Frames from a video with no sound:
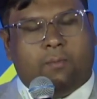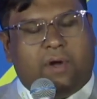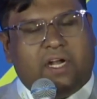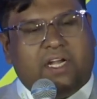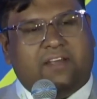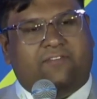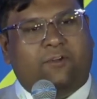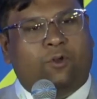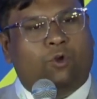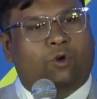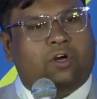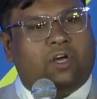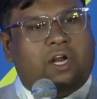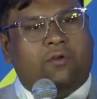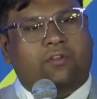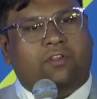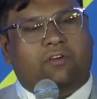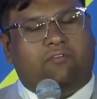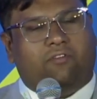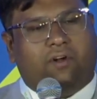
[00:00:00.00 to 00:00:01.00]
But if you look
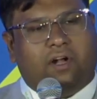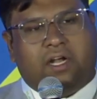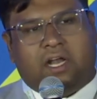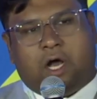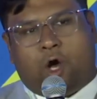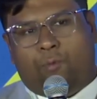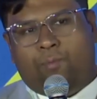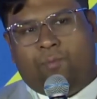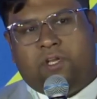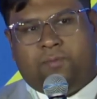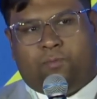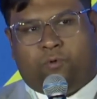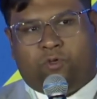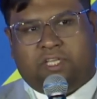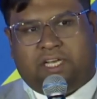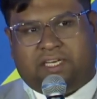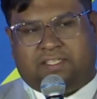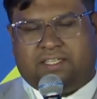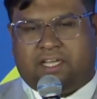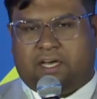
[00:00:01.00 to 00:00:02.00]
around the world, how many
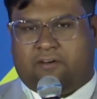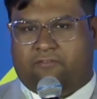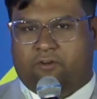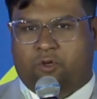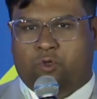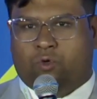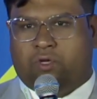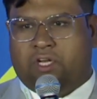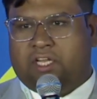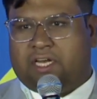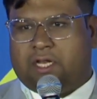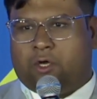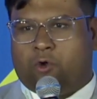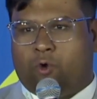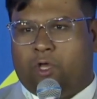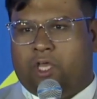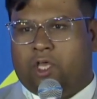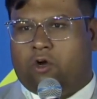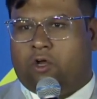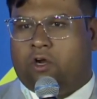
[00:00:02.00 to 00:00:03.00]
projects of nuclear are
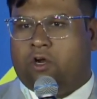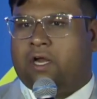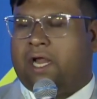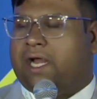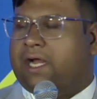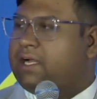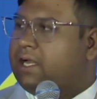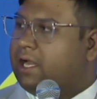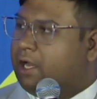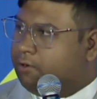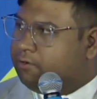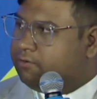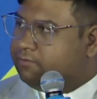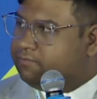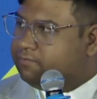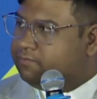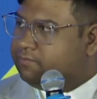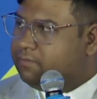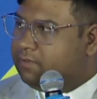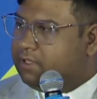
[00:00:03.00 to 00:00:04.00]
going on right now?
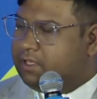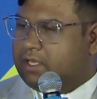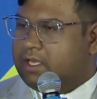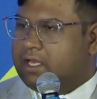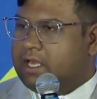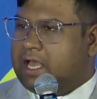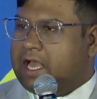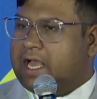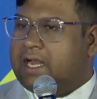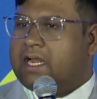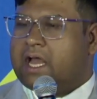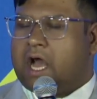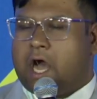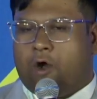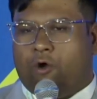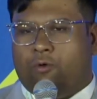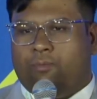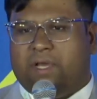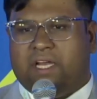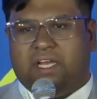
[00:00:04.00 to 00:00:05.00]
And
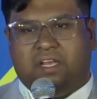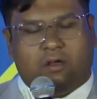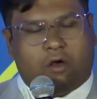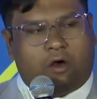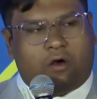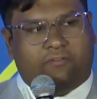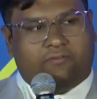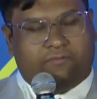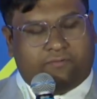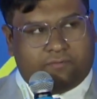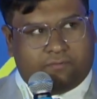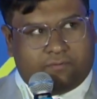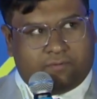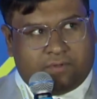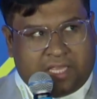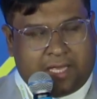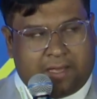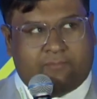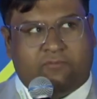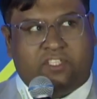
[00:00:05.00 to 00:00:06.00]
how many of
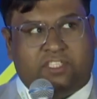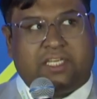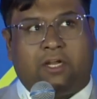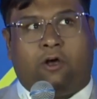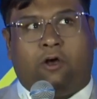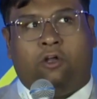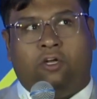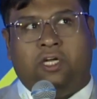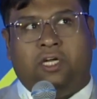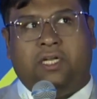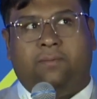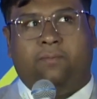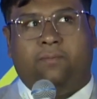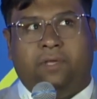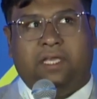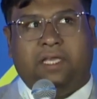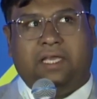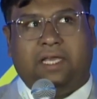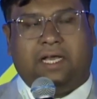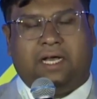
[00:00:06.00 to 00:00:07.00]
them which are already
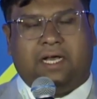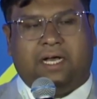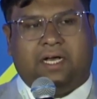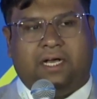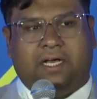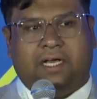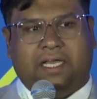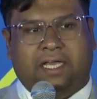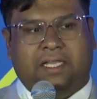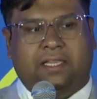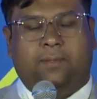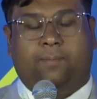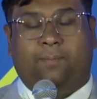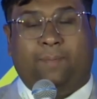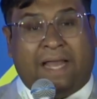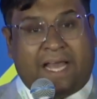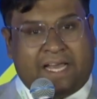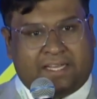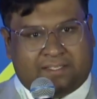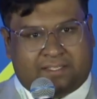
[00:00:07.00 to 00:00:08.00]
in the
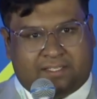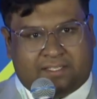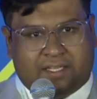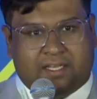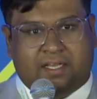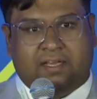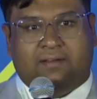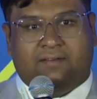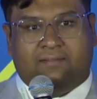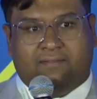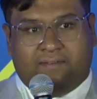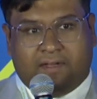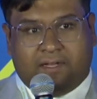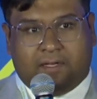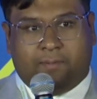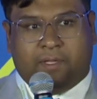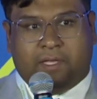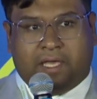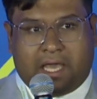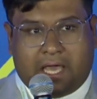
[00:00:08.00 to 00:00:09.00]
plans
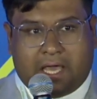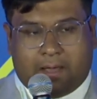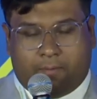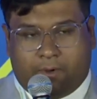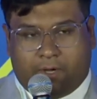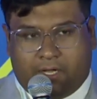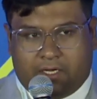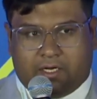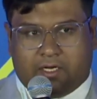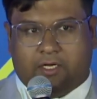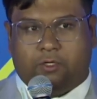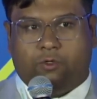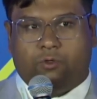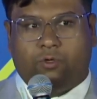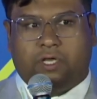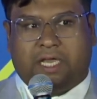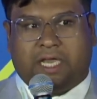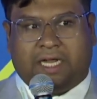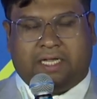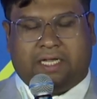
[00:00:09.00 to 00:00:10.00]
will be able
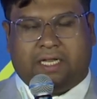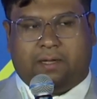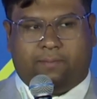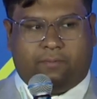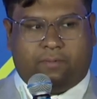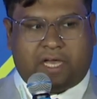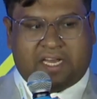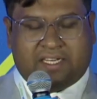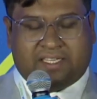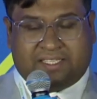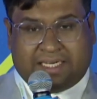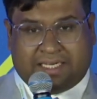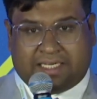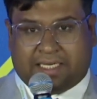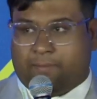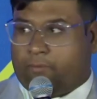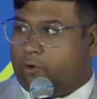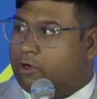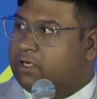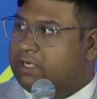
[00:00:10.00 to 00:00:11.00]
to get up and
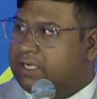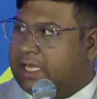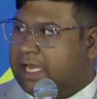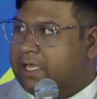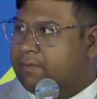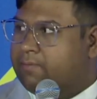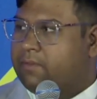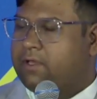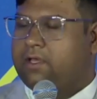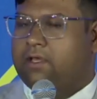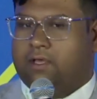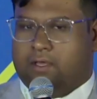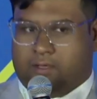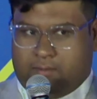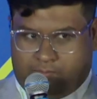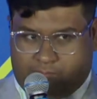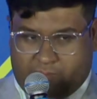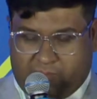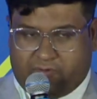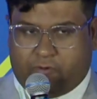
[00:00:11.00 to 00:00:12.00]
set up on time
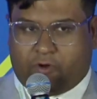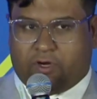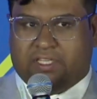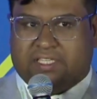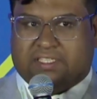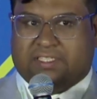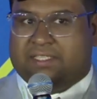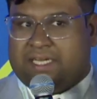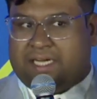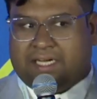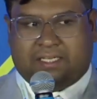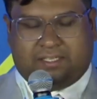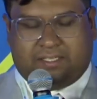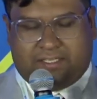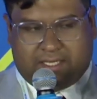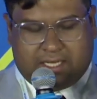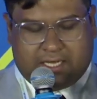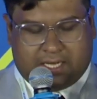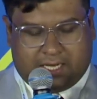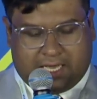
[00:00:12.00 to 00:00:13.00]
before this net
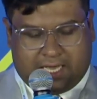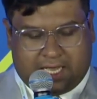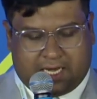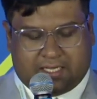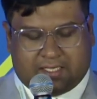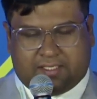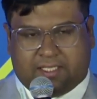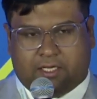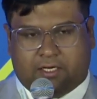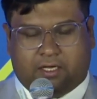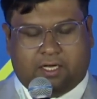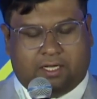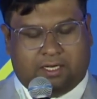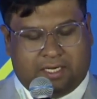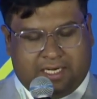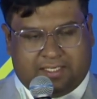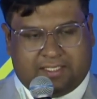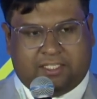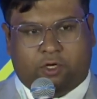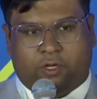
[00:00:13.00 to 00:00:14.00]

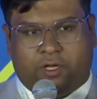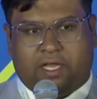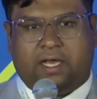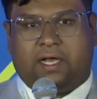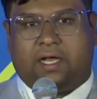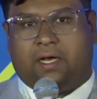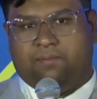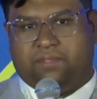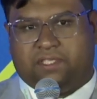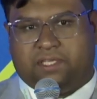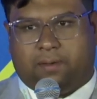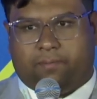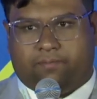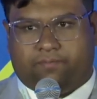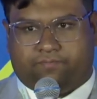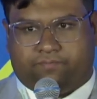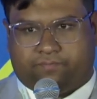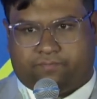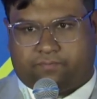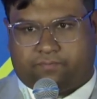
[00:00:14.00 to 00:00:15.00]
zero era comes up?